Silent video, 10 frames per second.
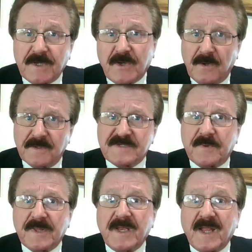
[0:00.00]
Collins
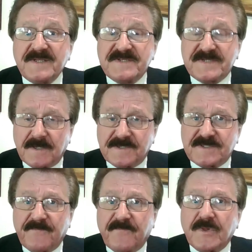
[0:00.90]
with another sales
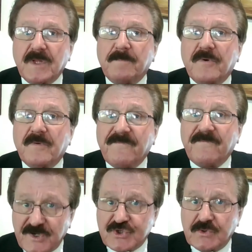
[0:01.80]
tip for the
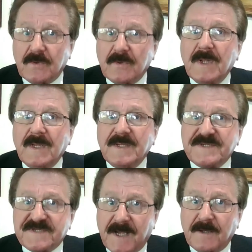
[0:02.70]
professional
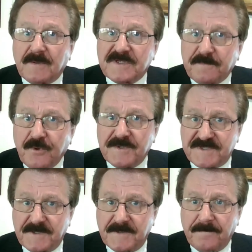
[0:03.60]

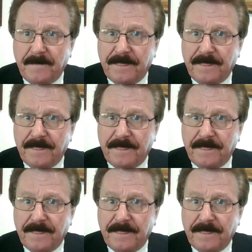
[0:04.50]
salesperson.